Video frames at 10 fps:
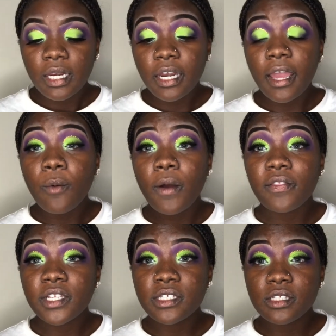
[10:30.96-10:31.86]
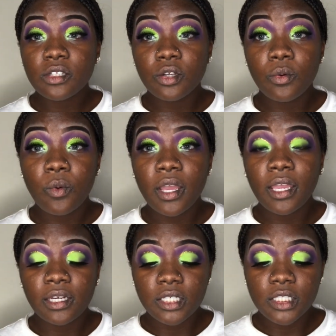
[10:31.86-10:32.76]
Now while this is still wet
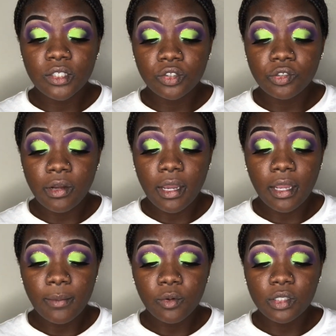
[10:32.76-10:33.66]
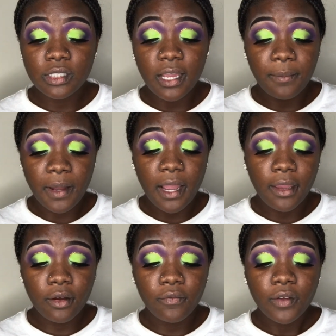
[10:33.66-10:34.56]
and it's still drying, I'm going to take my
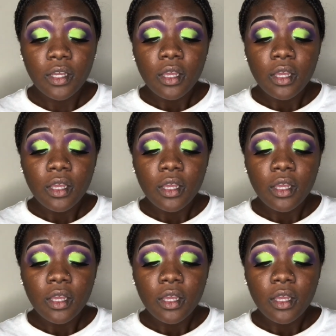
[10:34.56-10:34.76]
E.L.F.